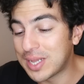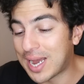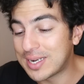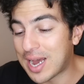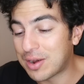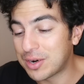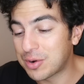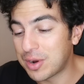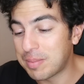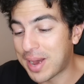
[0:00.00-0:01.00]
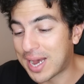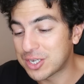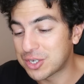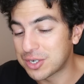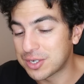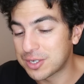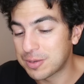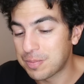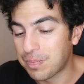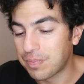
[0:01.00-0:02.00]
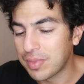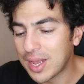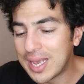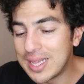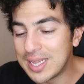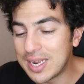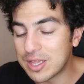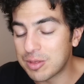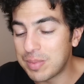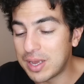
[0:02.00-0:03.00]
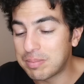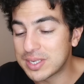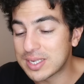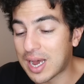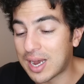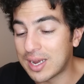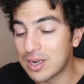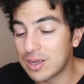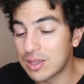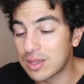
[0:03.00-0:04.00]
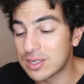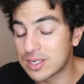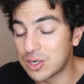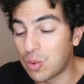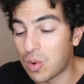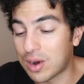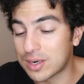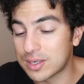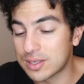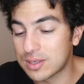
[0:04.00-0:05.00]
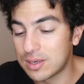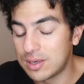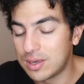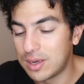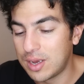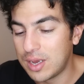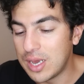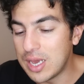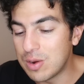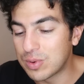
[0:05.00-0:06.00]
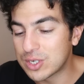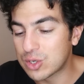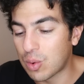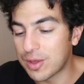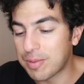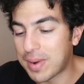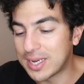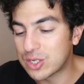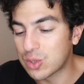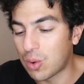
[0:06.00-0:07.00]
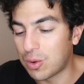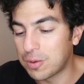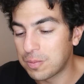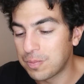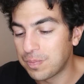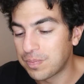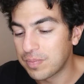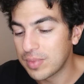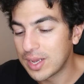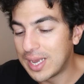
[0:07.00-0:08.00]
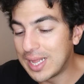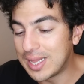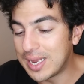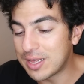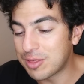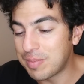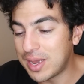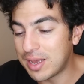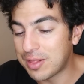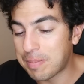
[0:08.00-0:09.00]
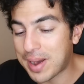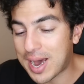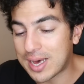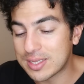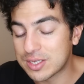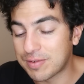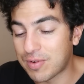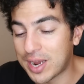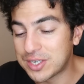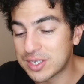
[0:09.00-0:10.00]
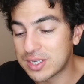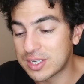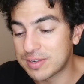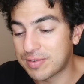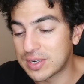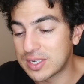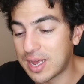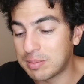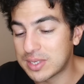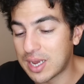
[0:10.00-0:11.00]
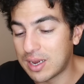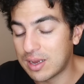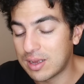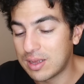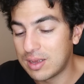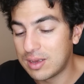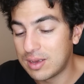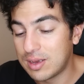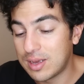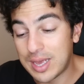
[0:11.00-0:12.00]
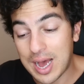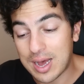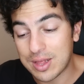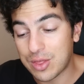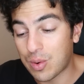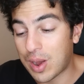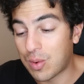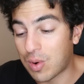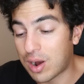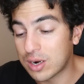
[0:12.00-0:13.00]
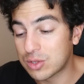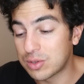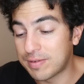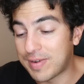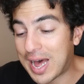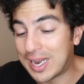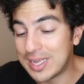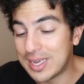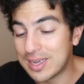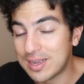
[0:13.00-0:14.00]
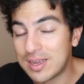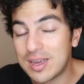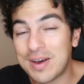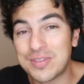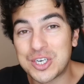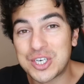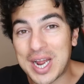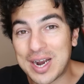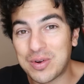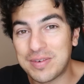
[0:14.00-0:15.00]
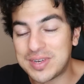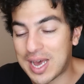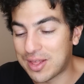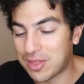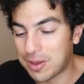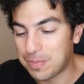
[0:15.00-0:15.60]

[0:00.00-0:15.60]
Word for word: lie down in green pastures, He leadeth me beside the still waters. He restoreth my soul. He leadeth me in the paths of righteousness for his name's sake. Yea, though I walk through the valley of the shadow of death,